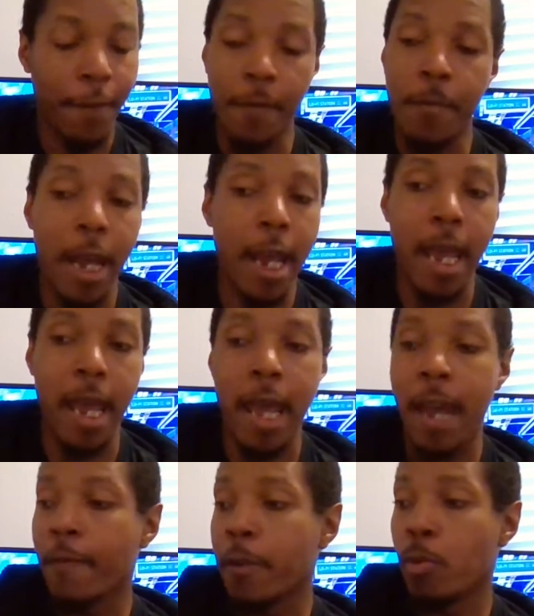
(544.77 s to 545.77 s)
from
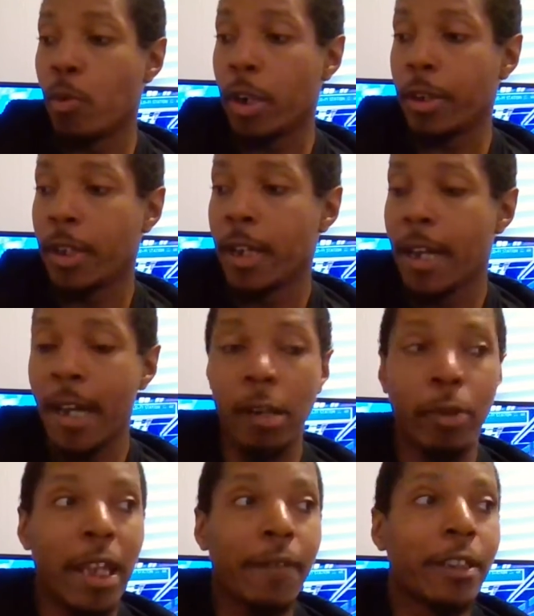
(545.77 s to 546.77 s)
everyone.
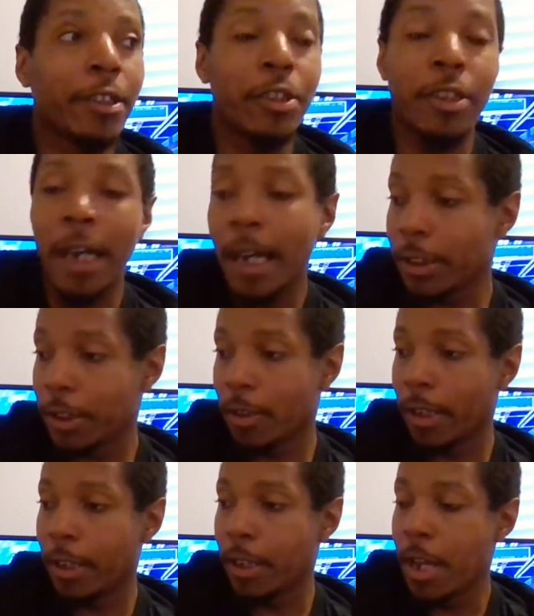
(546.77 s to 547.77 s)
Hell, even
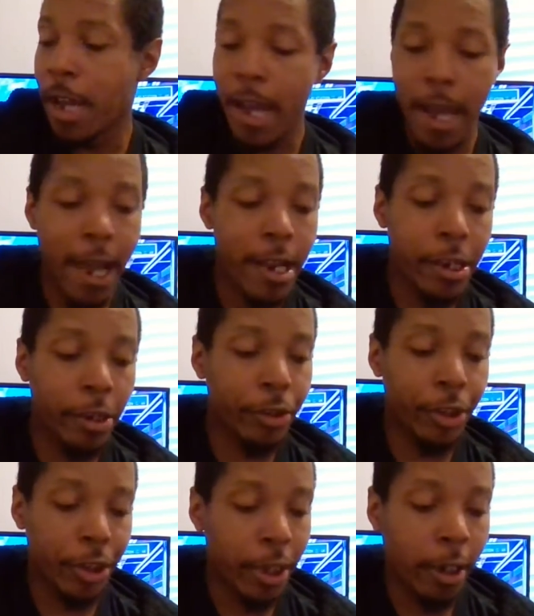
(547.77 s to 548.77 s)
Jocelyn. And you're
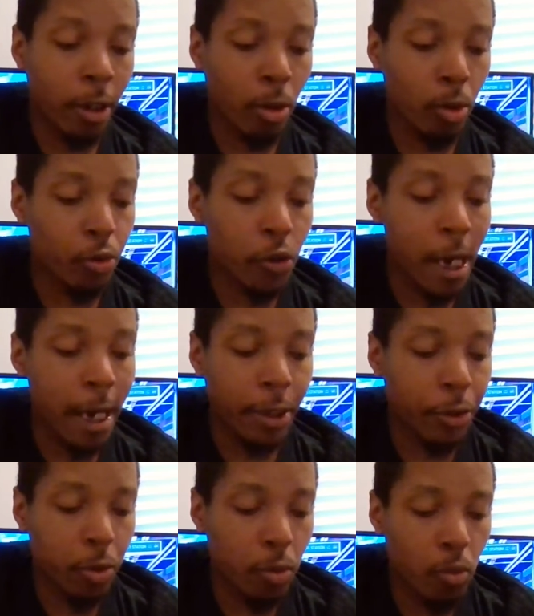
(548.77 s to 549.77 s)
still
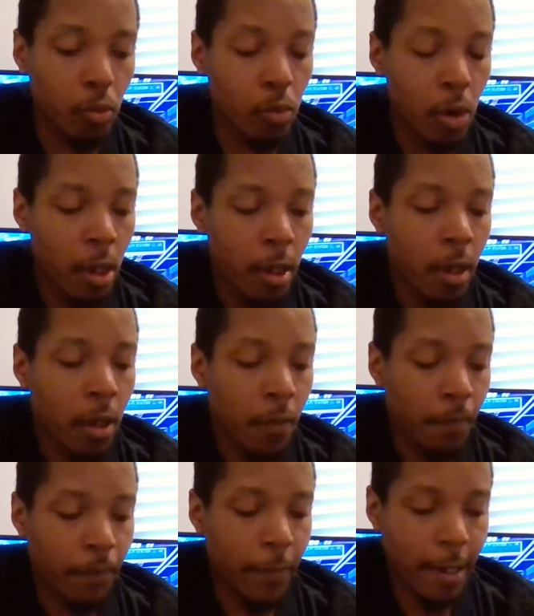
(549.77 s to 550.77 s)
trying to,
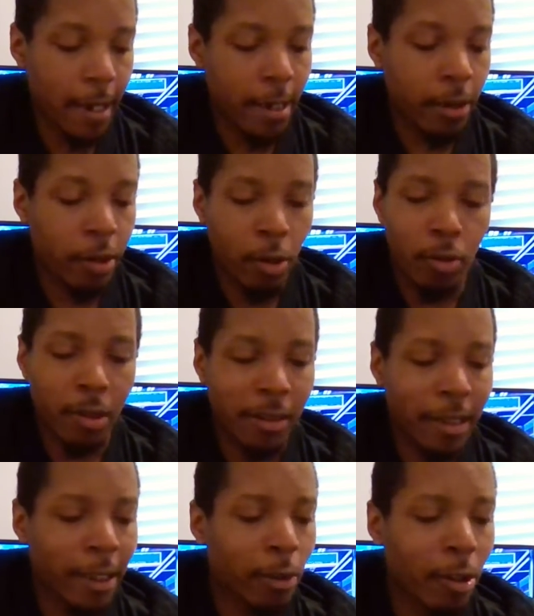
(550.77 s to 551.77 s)
I don't know,
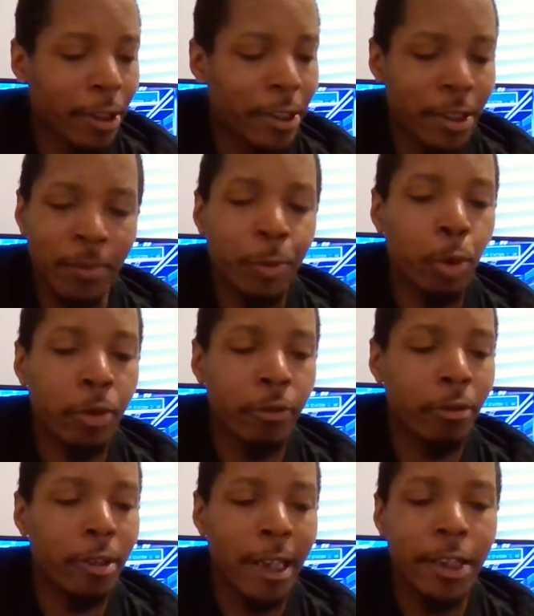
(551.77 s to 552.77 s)
cling on to some sort of
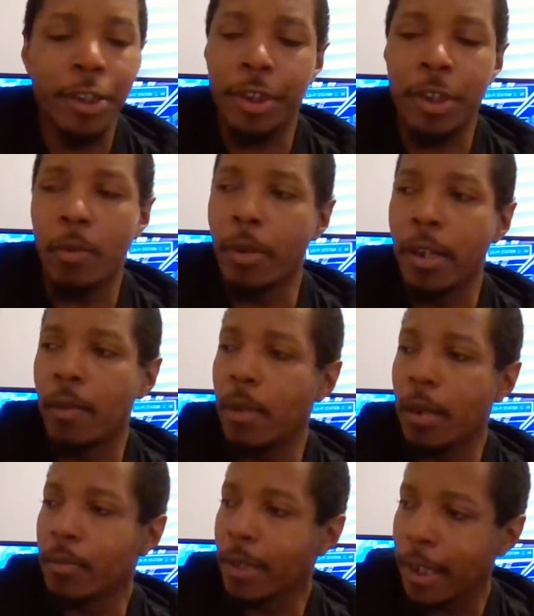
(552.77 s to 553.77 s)
relationship with him.
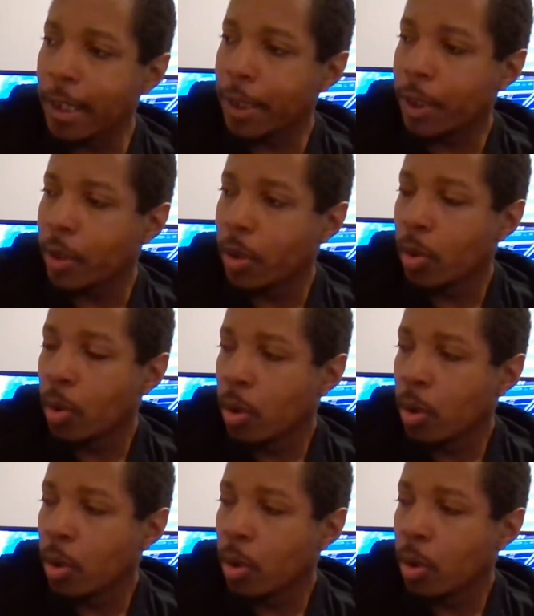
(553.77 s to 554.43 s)
I'm like,